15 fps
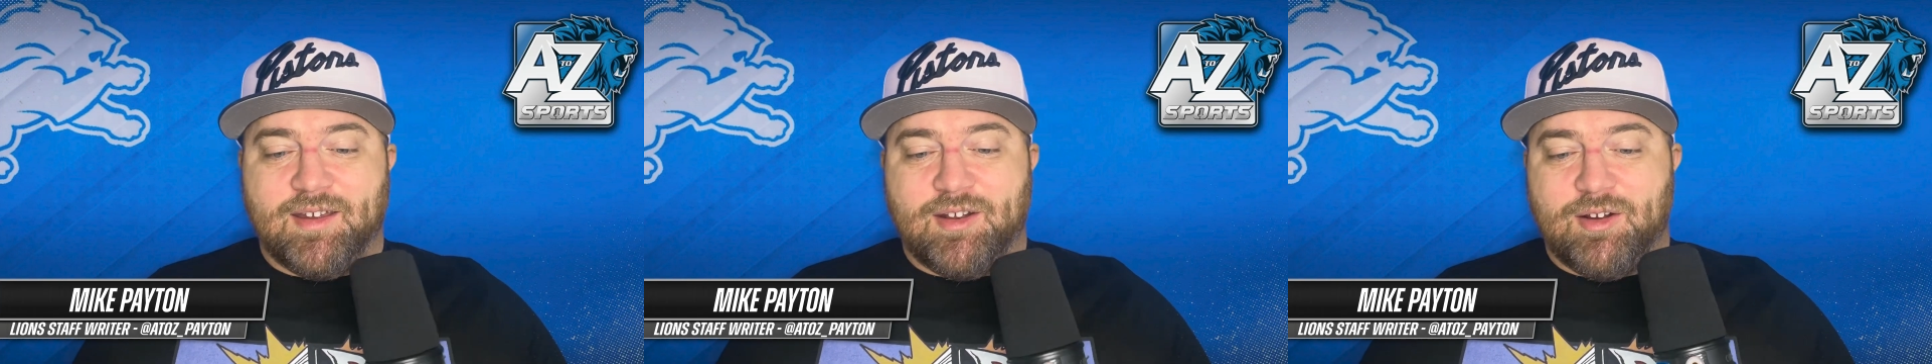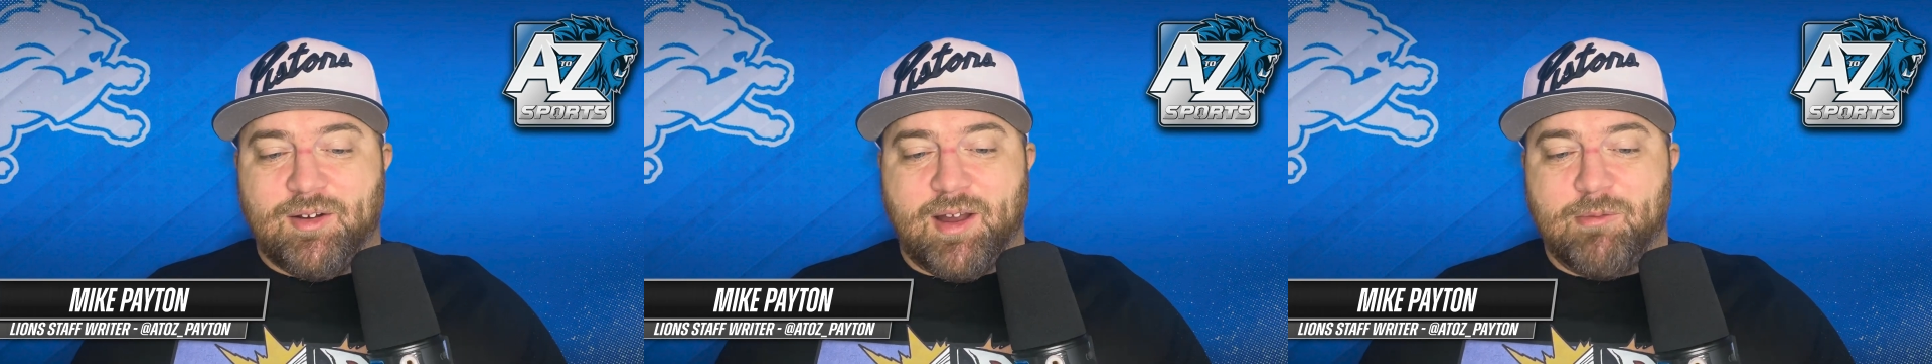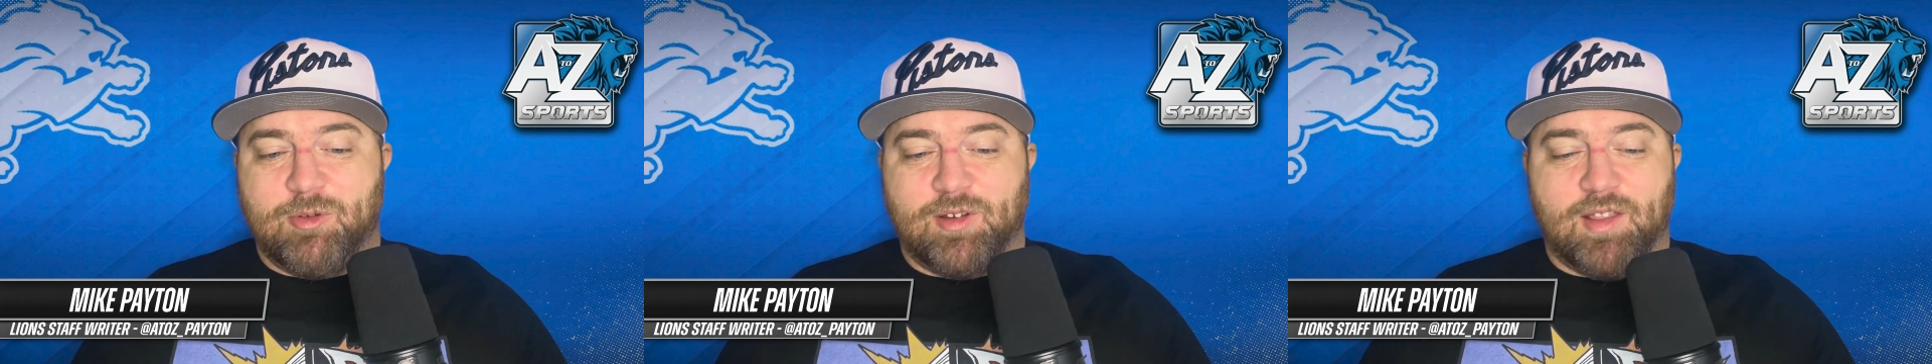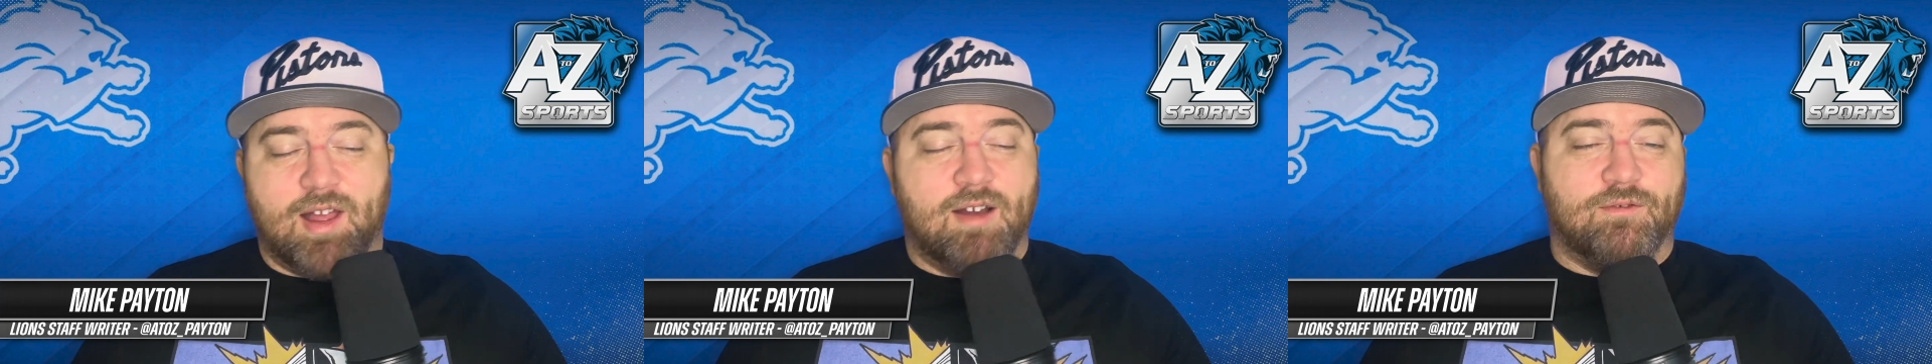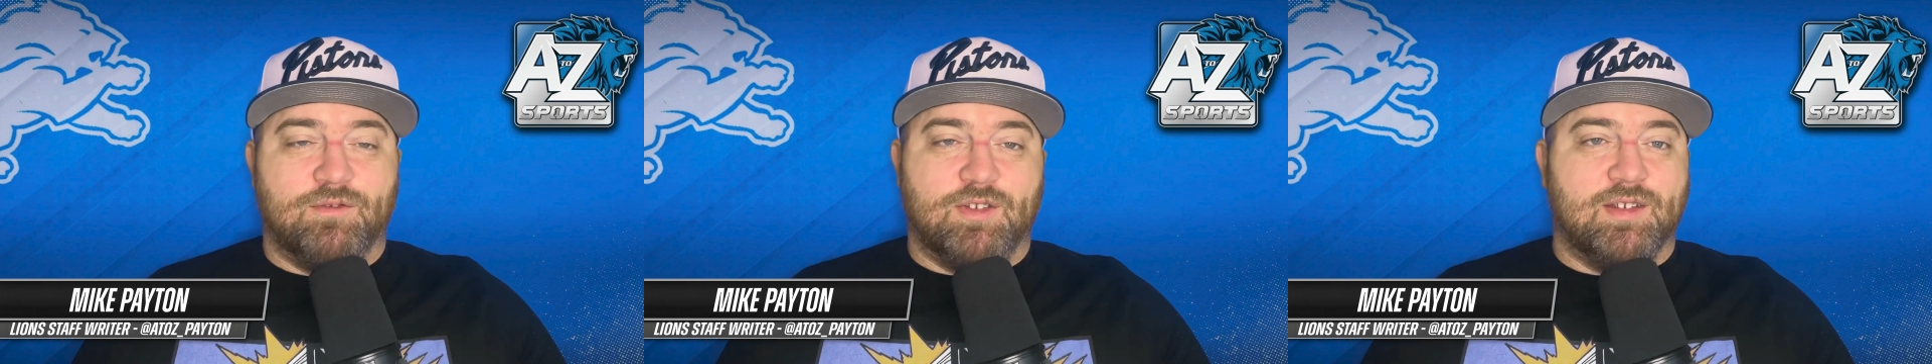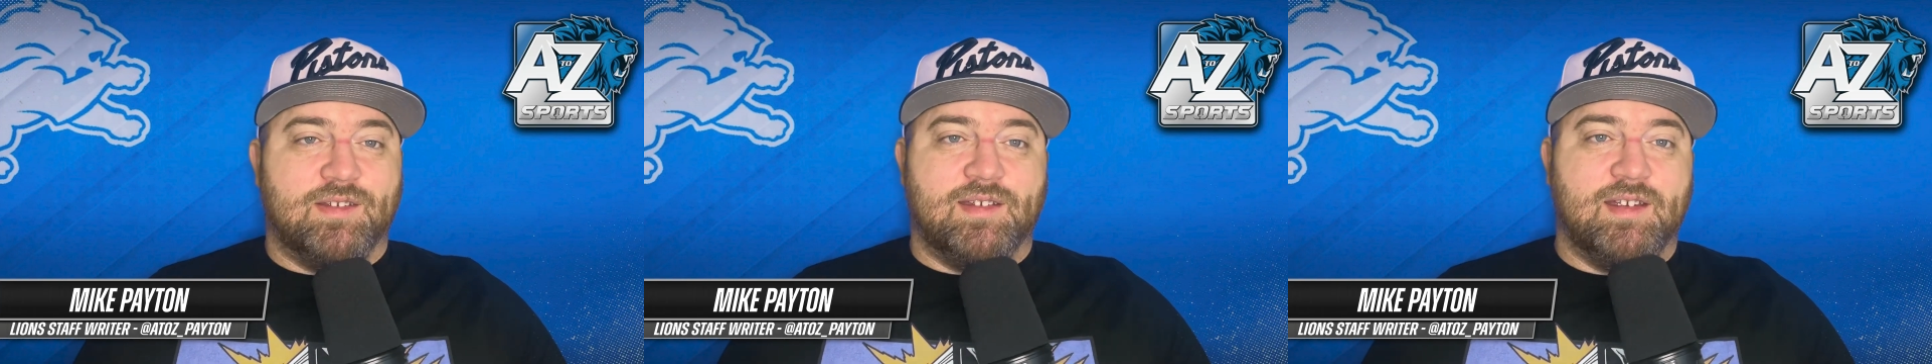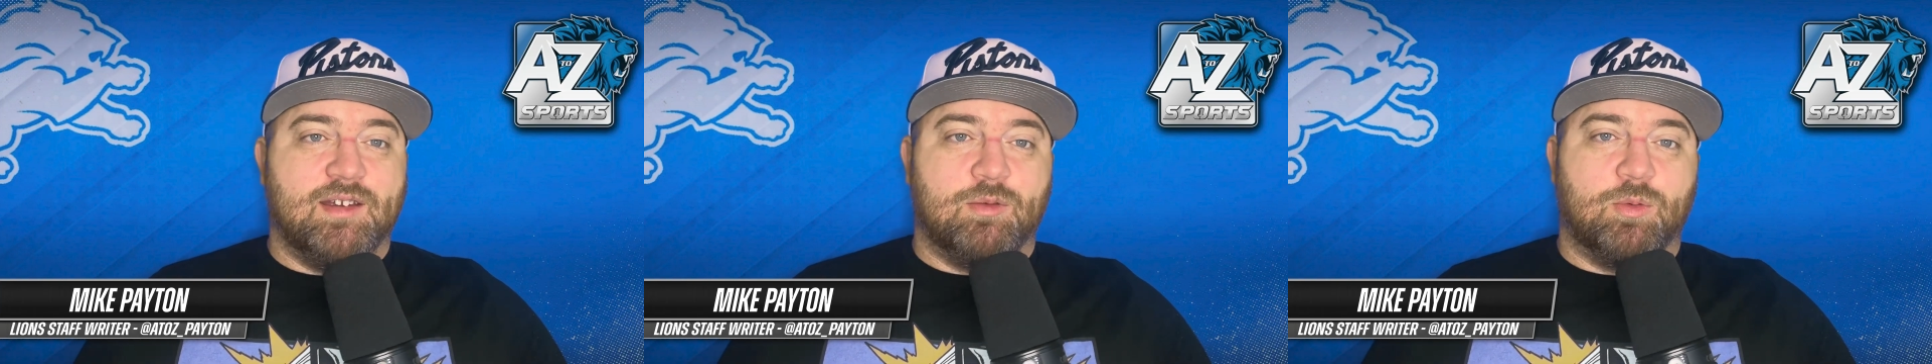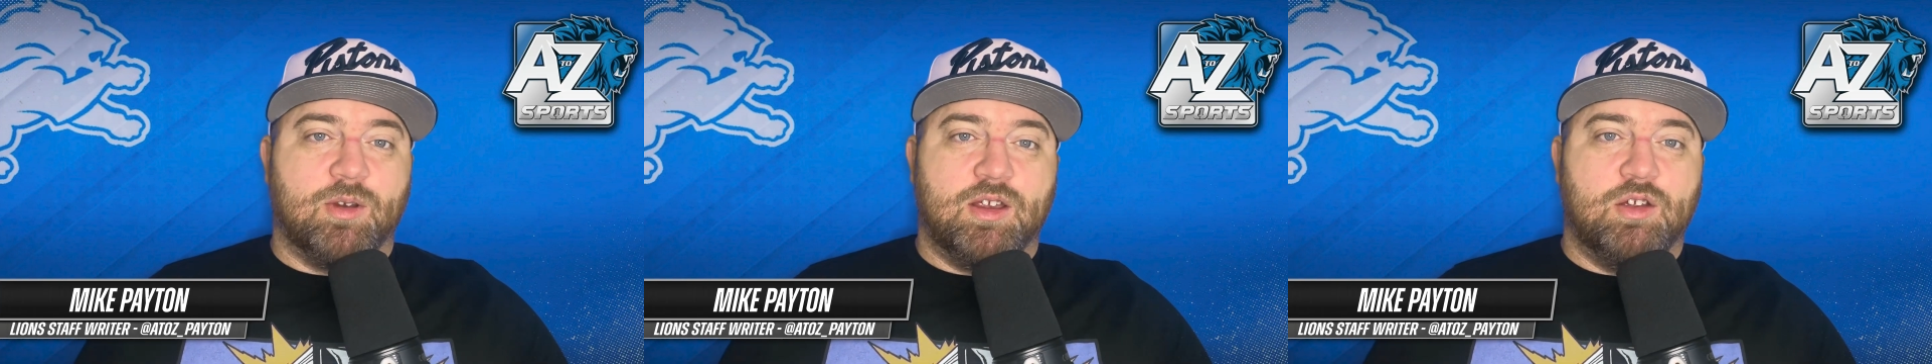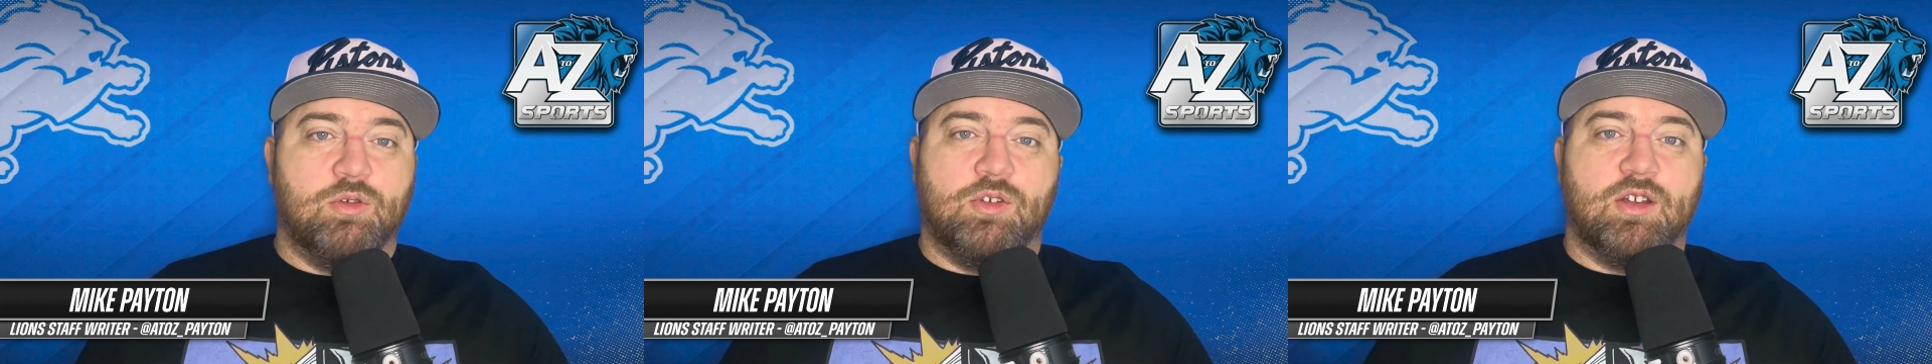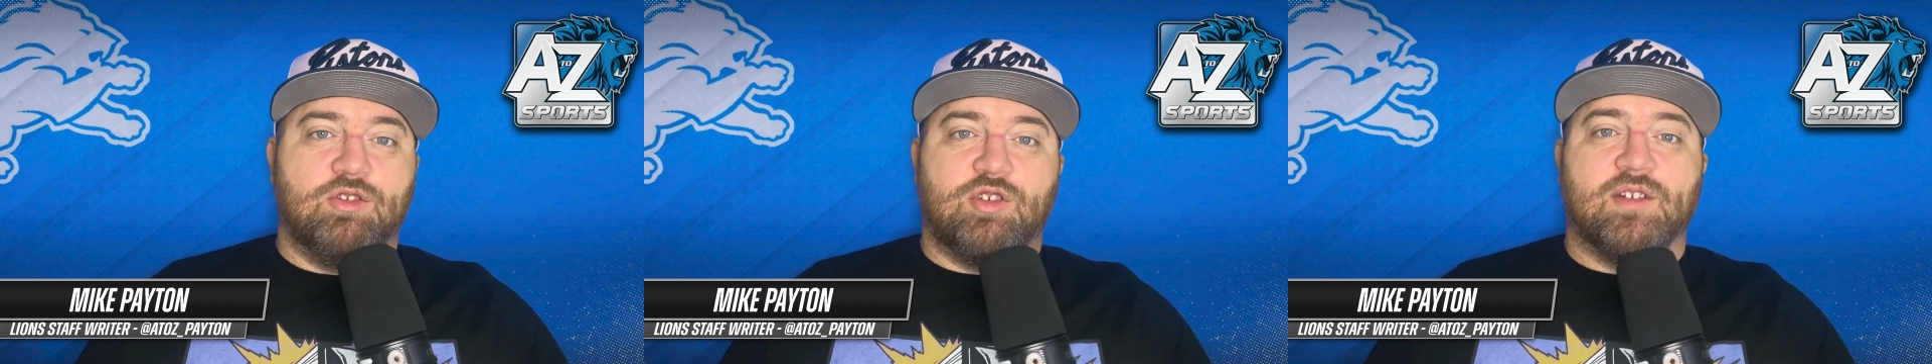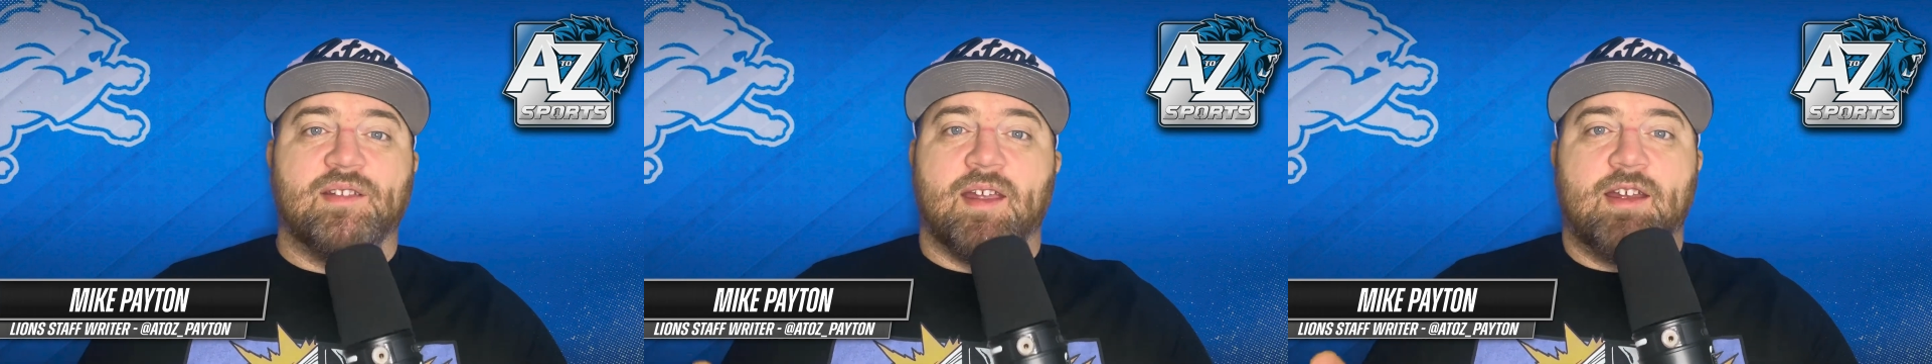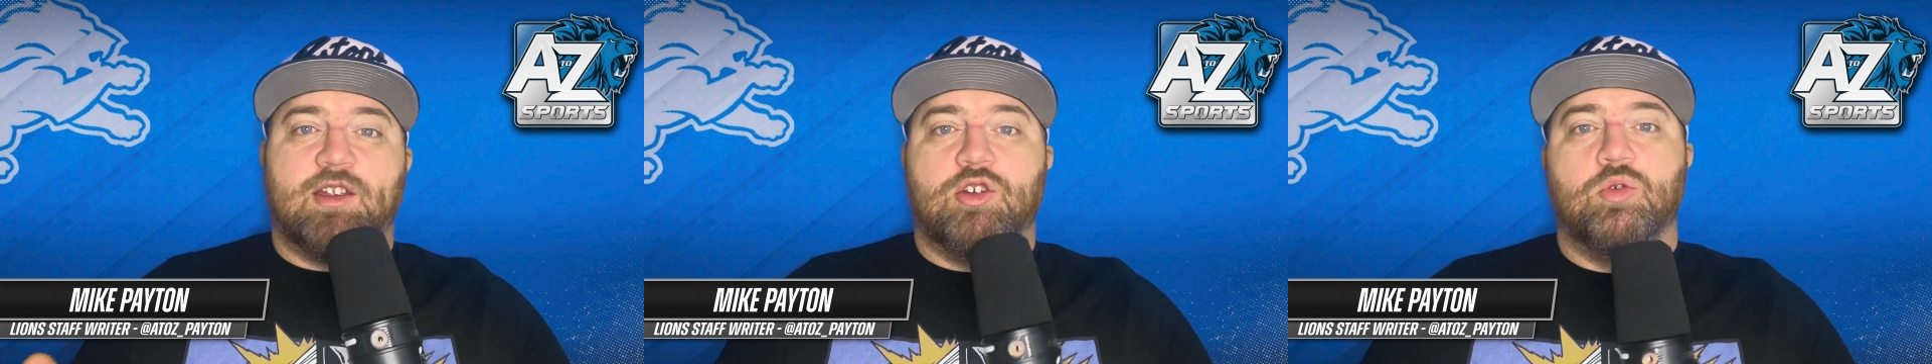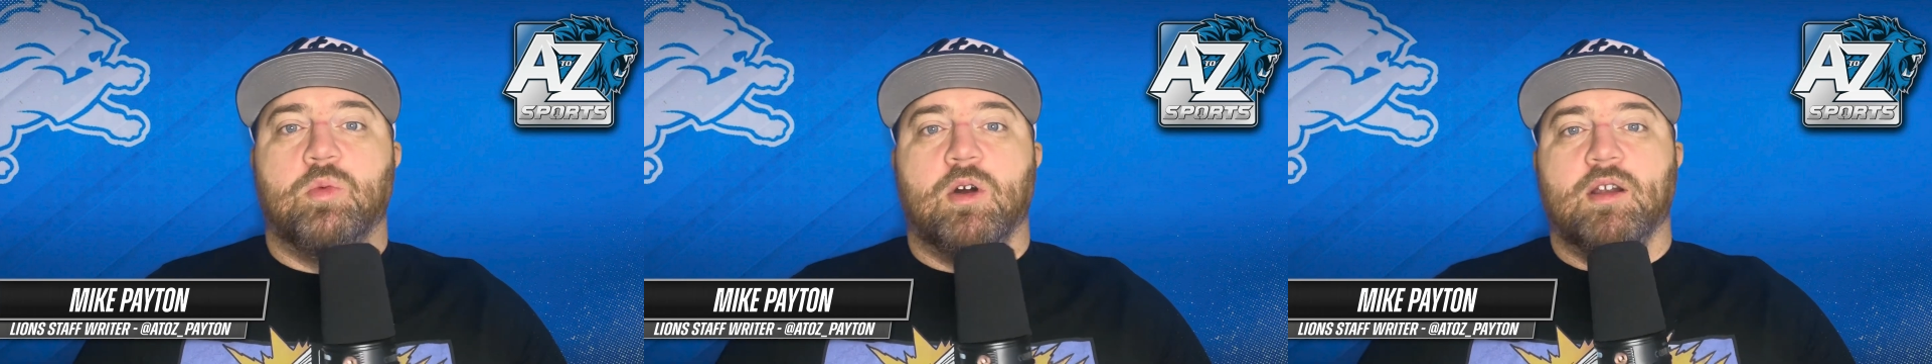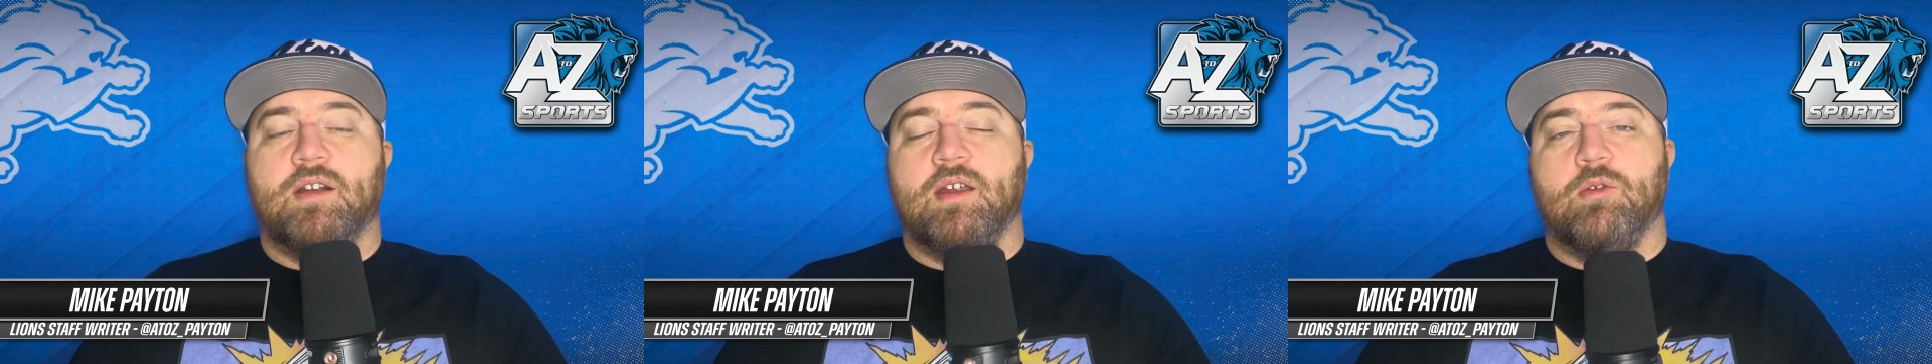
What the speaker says: I would love to see a reunion just like you would.